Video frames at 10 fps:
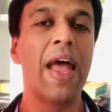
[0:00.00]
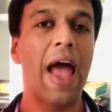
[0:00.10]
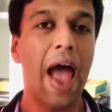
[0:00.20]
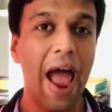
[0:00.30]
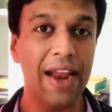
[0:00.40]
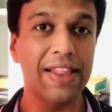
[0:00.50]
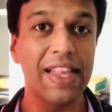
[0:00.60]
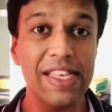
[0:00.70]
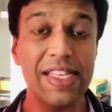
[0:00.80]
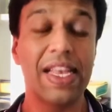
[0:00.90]
And
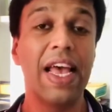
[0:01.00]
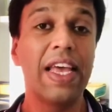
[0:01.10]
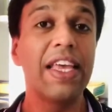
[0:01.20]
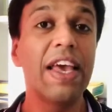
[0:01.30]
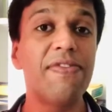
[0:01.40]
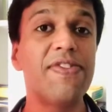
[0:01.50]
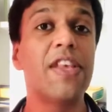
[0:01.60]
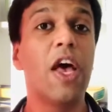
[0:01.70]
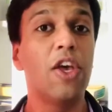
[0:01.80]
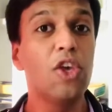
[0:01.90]
this
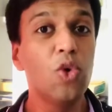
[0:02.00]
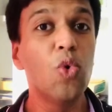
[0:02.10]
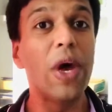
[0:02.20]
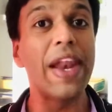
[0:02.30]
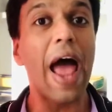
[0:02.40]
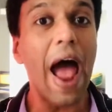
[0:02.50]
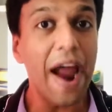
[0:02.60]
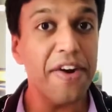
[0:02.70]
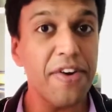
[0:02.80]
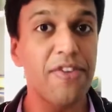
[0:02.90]
gives you an
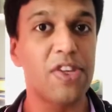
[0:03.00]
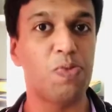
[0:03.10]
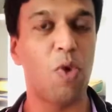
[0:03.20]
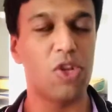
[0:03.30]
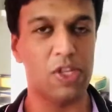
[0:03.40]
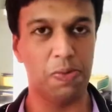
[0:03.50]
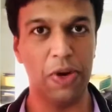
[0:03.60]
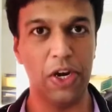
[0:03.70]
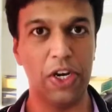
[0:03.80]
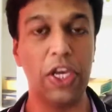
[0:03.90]
added
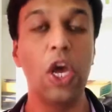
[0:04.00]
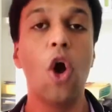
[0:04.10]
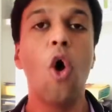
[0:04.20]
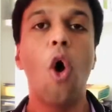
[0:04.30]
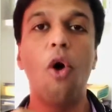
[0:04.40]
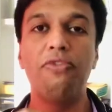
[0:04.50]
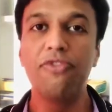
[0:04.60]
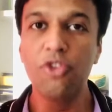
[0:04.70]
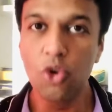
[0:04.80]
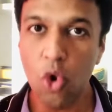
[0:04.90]
responsibility of
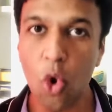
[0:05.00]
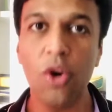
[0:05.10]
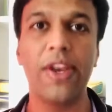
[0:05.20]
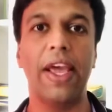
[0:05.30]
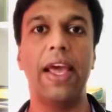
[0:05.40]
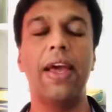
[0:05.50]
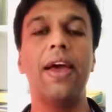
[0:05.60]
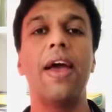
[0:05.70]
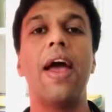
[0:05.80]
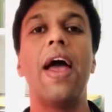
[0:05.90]

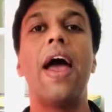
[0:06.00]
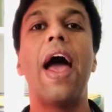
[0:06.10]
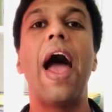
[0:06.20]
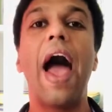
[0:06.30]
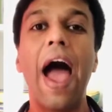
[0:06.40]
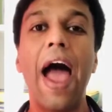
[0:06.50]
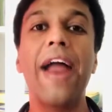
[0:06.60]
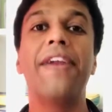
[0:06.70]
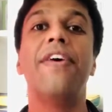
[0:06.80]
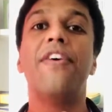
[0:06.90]
noting
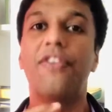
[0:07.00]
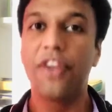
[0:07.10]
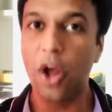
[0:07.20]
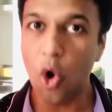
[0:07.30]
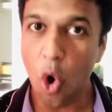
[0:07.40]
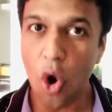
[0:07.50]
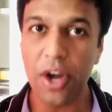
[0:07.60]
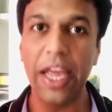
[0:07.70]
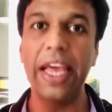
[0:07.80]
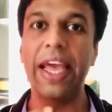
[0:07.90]
and
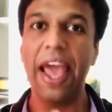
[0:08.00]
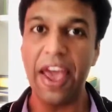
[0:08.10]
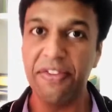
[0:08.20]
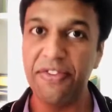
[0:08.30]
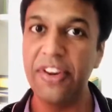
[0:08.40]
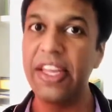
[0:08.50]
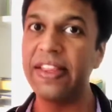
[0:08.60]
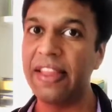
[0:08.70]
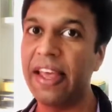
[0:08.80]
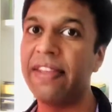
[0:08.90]
recording
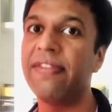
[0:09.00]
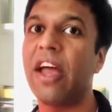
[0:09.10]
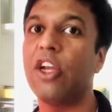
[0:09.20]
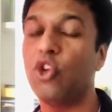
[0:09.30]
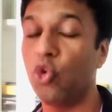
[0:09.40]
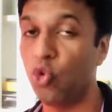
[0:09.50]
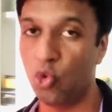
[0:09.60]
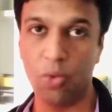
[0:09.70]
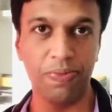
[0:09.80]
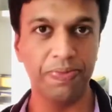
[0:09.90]
everything that you do.